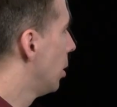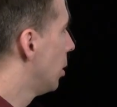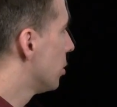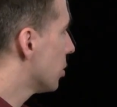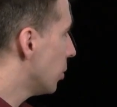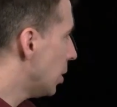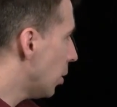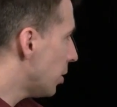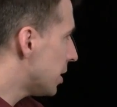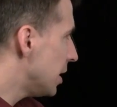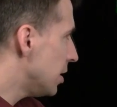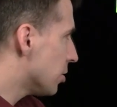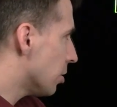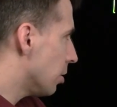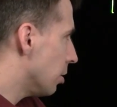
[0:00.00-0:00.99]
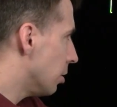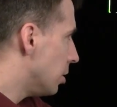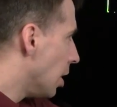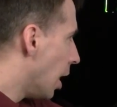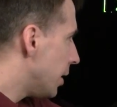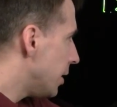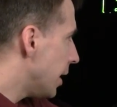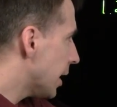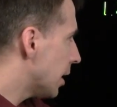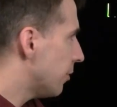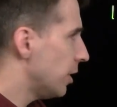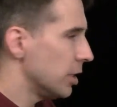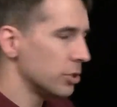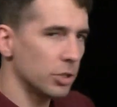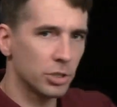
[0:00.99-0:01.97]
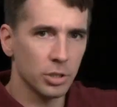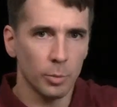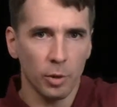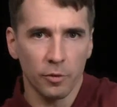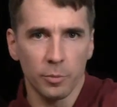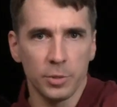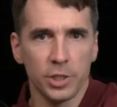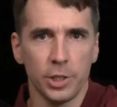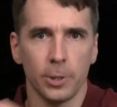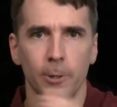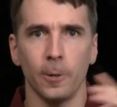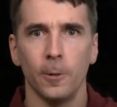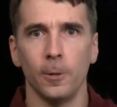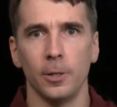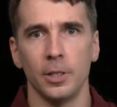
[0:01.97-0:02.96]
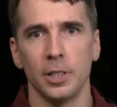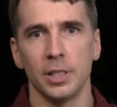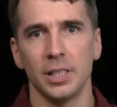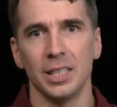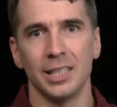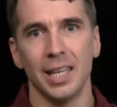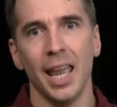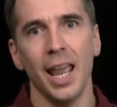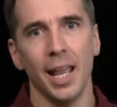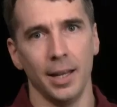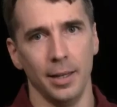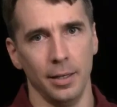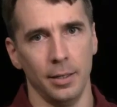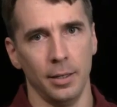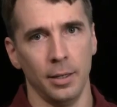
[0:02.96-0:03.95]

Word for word: So we know that these are non-negative integers, somewhere from zero to ten.